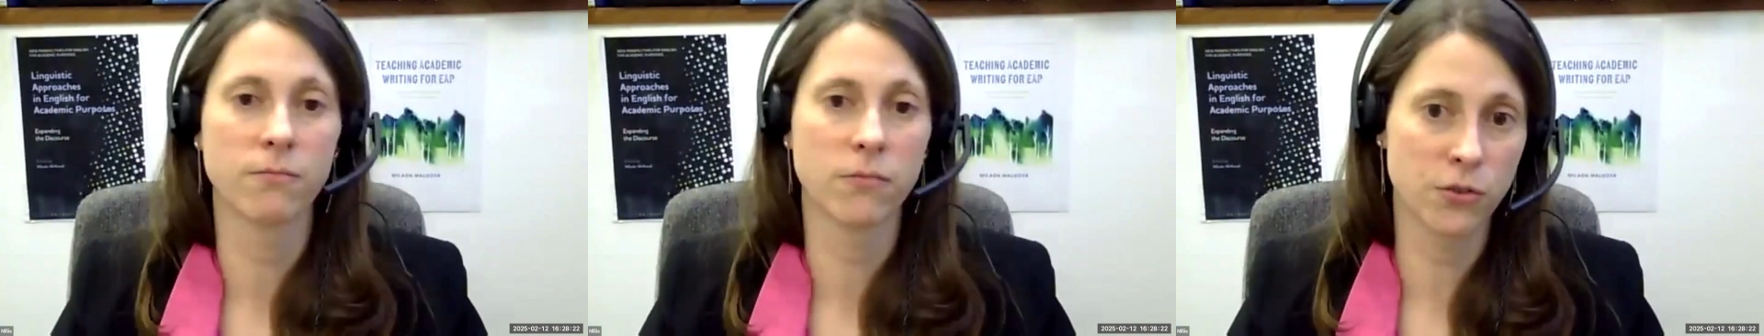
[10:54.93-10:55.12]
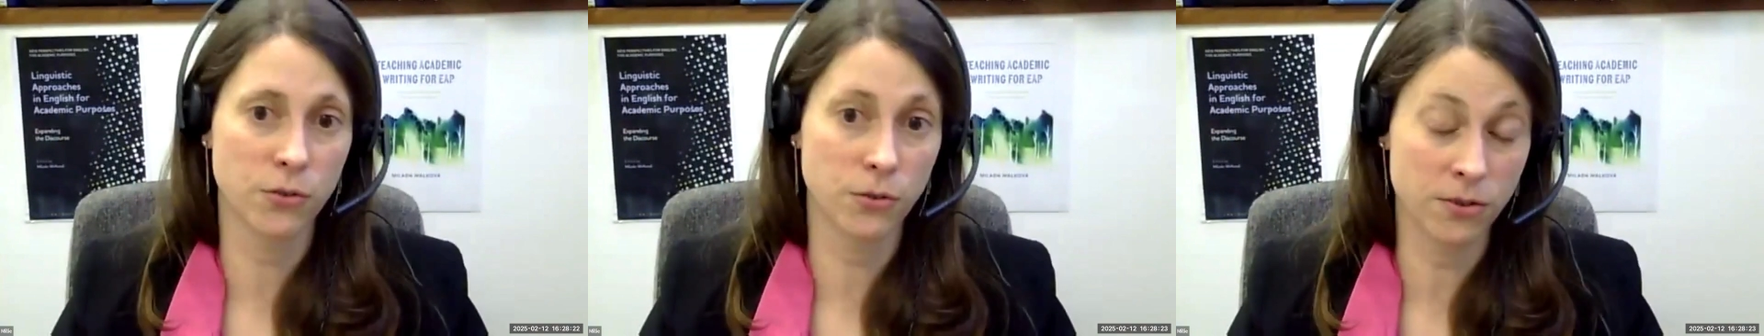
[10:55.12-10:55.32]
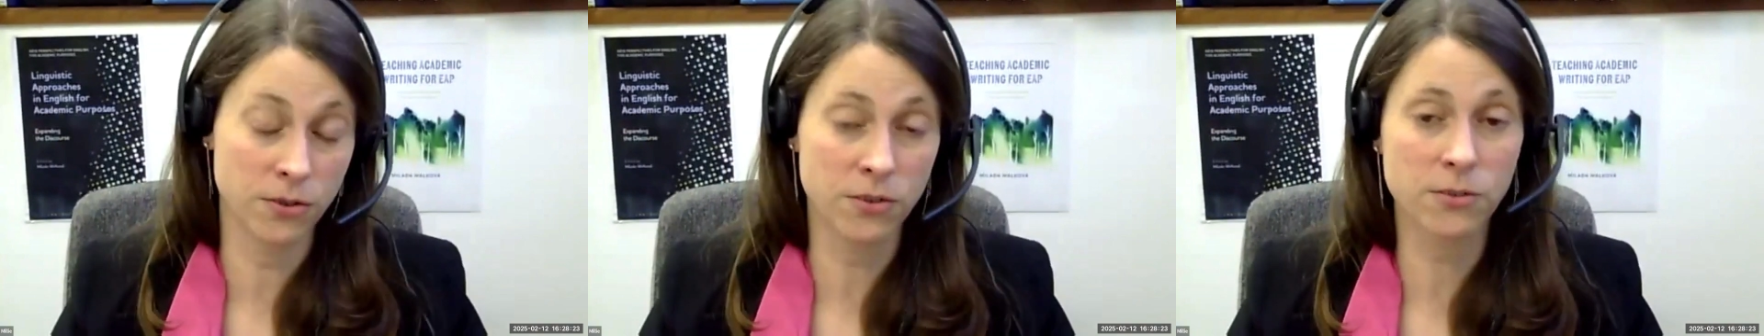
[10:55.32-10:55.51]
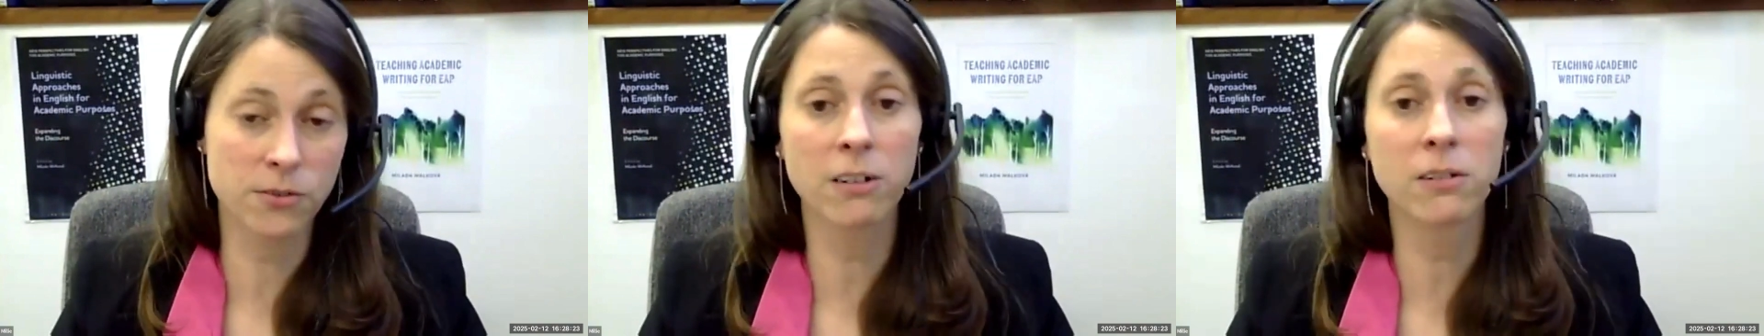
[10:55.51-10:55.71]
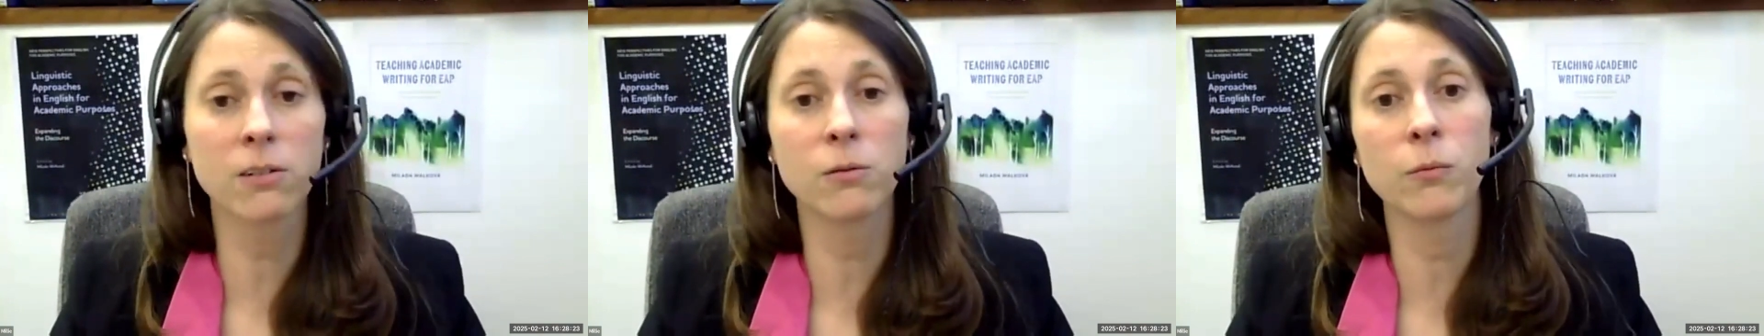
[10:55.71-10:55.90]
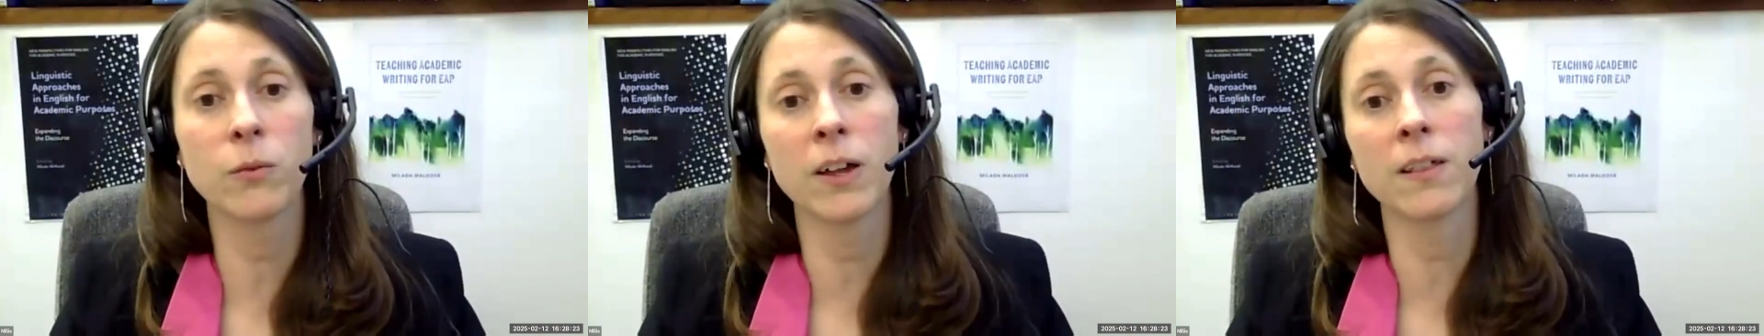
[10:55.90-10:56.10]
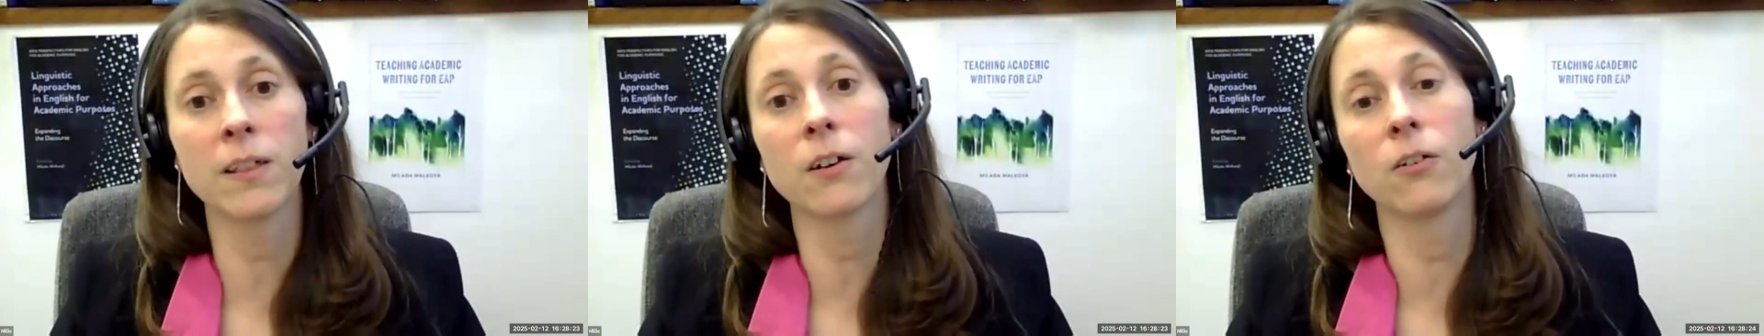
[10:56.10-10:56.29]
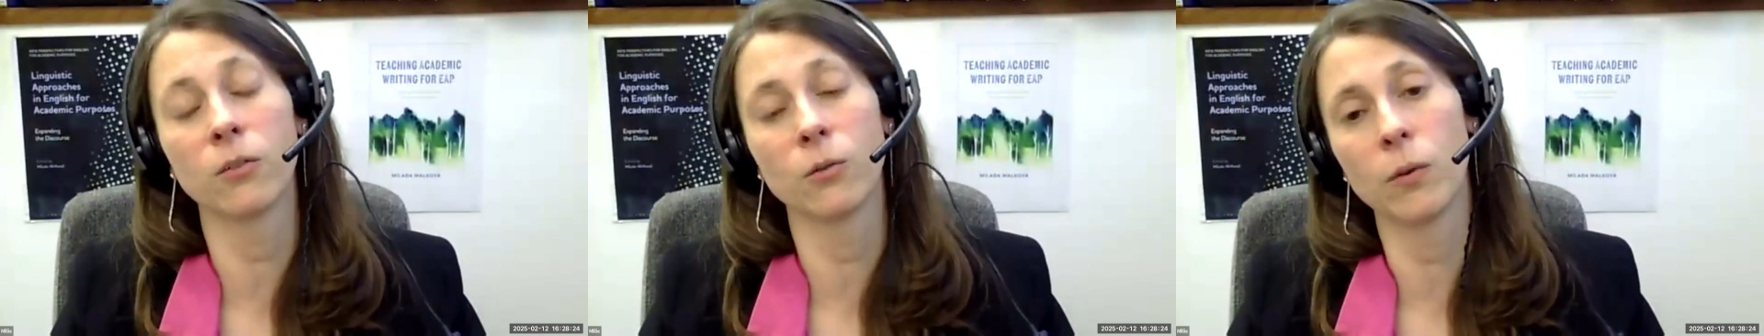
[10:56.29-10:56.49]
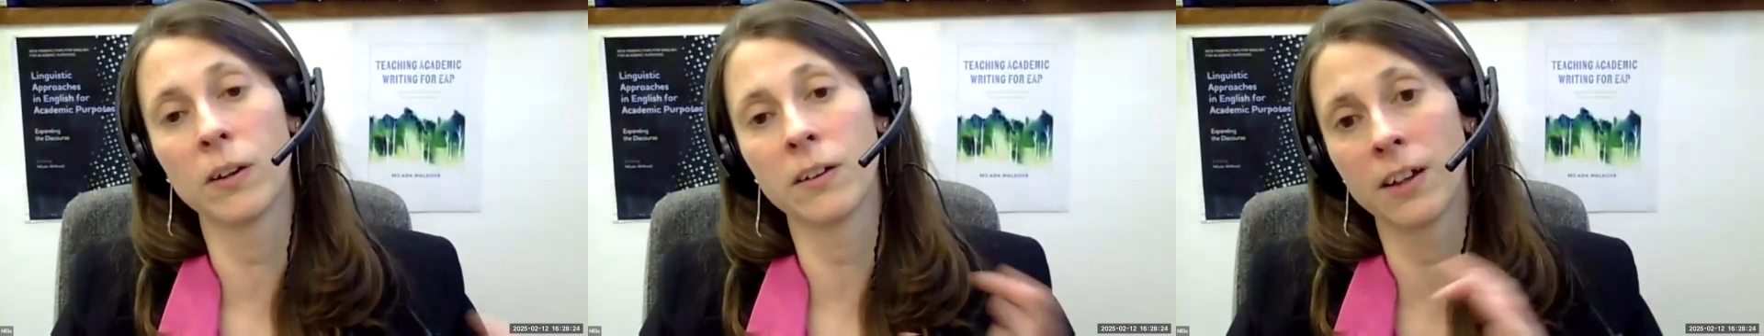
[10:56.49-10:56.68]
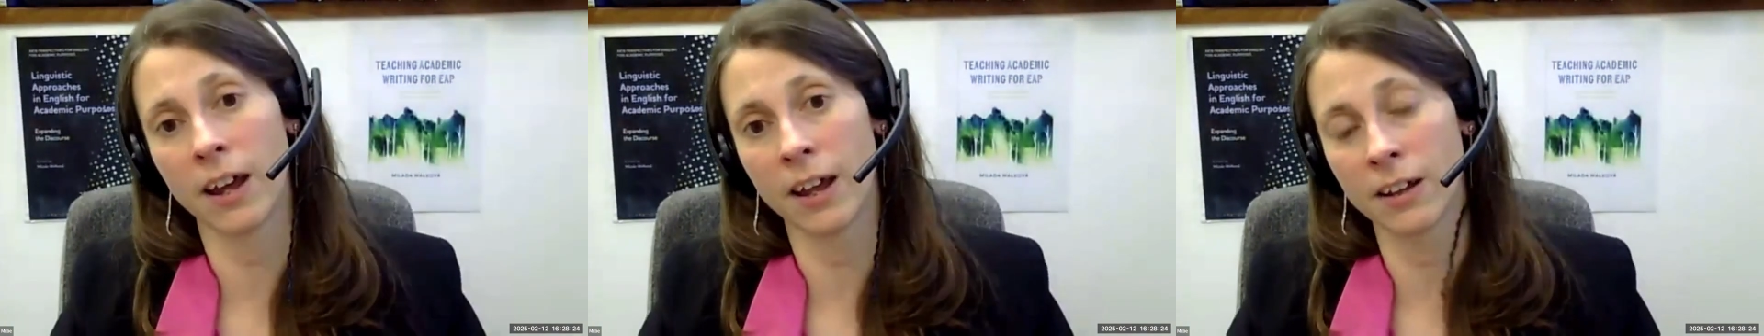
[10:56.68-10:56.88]
students struggle with on the
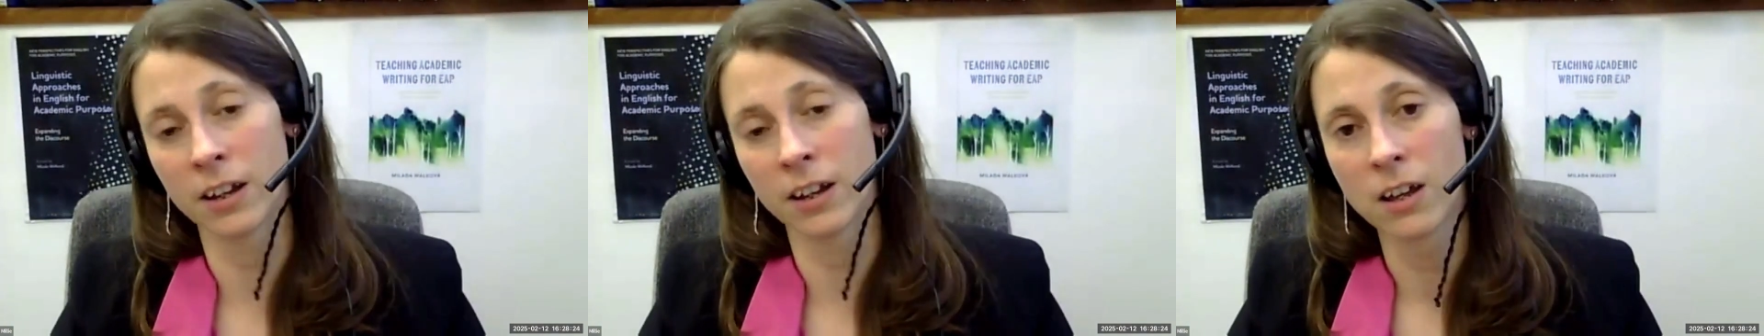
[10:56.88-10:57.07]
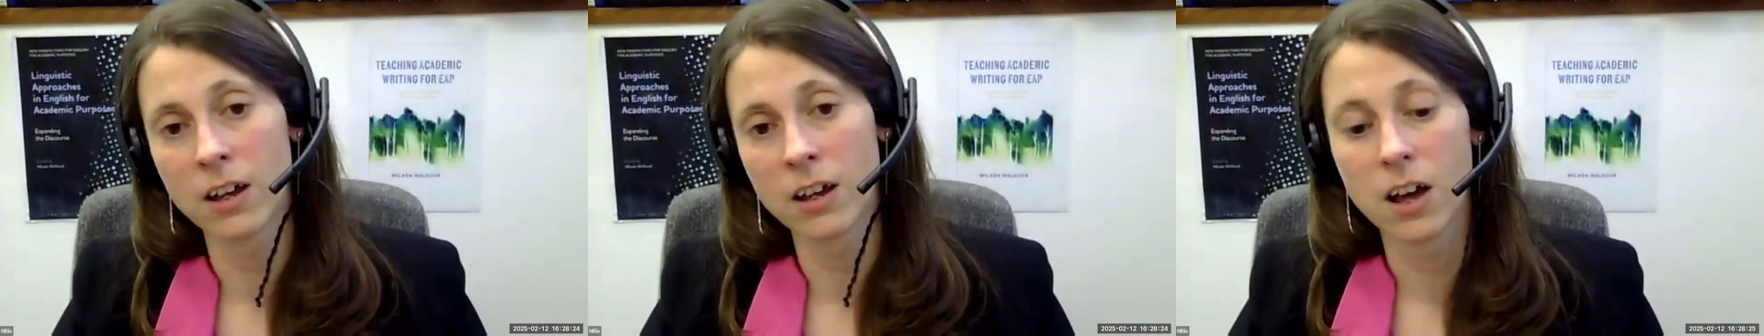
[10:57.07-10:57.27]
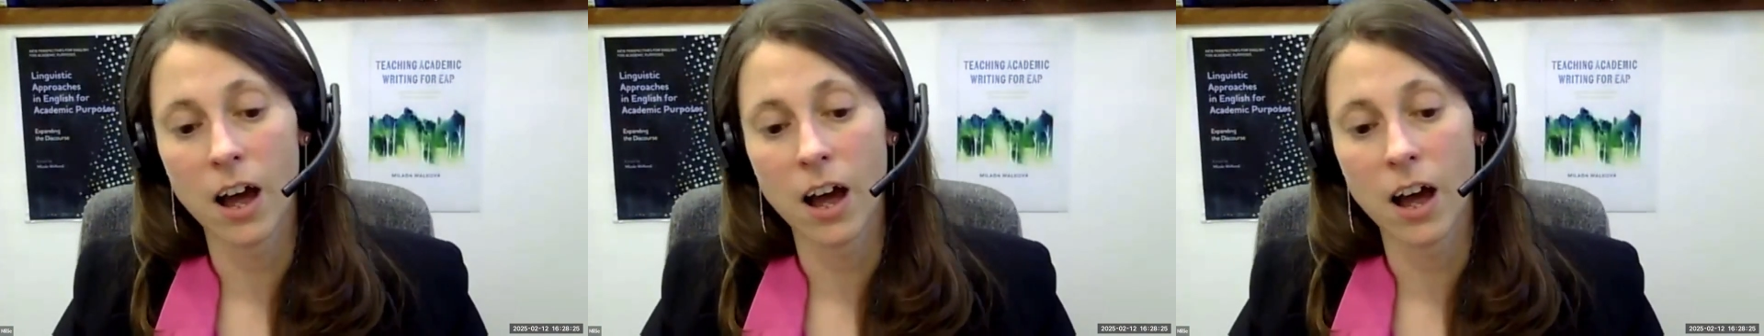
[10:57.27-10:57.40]
one hand,